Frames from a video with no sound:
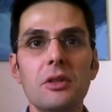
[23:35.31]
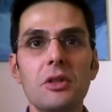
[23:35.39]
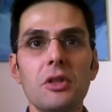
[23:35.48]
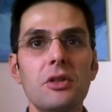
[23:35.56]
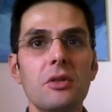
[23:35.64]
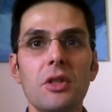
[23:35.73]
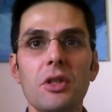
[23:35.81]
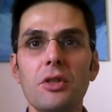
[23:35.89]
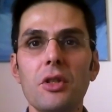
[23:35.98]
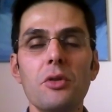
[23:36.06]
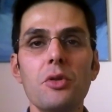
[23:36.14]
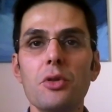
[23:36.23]
and
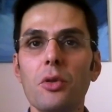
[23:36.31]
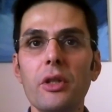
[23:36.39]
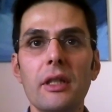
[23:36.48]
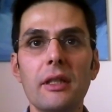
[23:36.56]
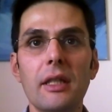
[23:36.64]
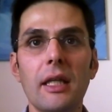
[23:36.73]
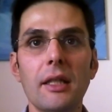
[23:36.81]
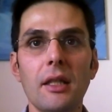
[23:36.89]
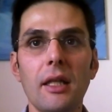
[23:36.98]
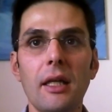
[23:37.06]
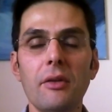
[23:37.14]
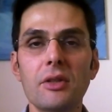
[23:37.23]
just enjoy it and
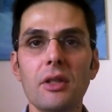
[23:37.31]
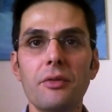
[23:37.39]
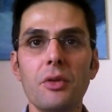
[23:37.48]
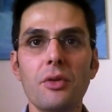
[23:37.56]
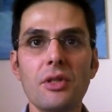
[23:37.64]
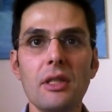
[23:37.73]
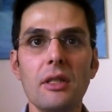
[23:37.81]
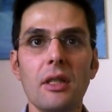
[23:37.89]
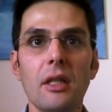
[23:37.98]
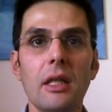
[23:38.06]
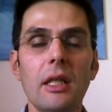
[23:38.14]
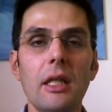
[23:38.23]
allow yourself to see the